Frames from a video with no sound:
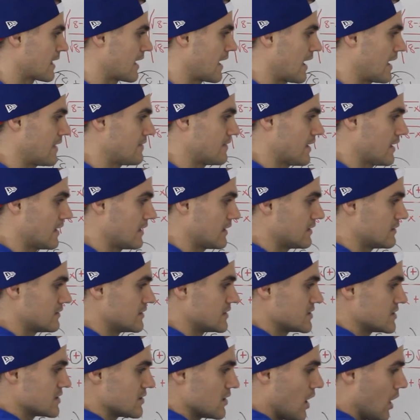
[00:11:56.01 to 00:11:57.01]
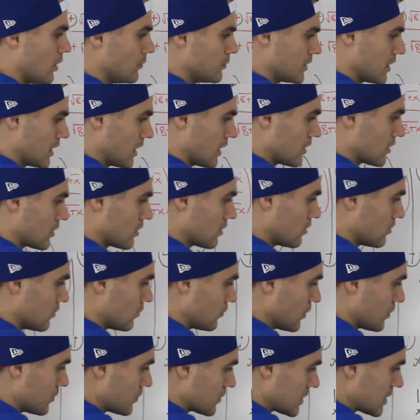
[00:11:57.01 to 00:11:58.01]
And then in the denominator,
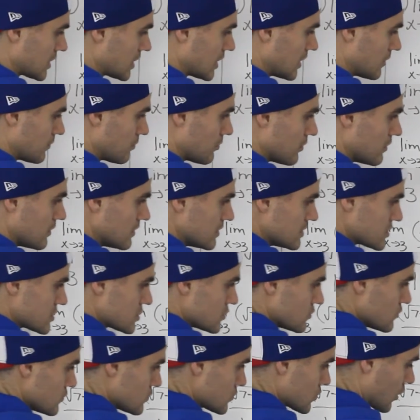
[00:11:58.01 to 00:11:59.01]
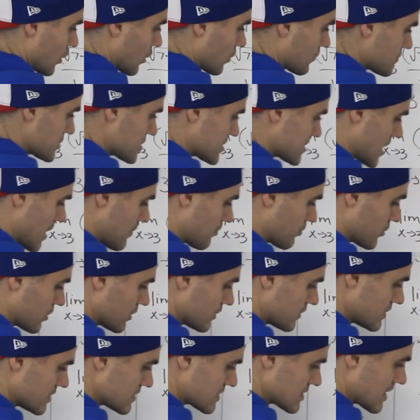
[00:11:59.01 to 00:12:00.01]
we would keep these two terms
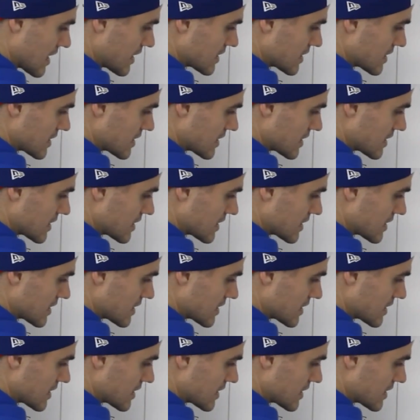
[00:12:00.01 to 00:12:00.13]
separate, this